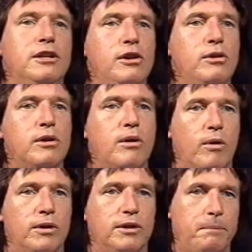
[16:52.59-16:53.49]

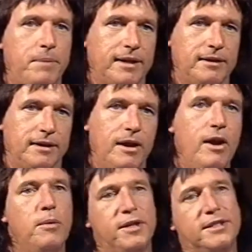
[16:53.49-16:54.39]
unicorn depicted
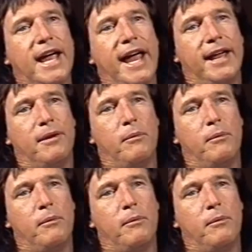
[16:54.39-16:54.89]
with its hand,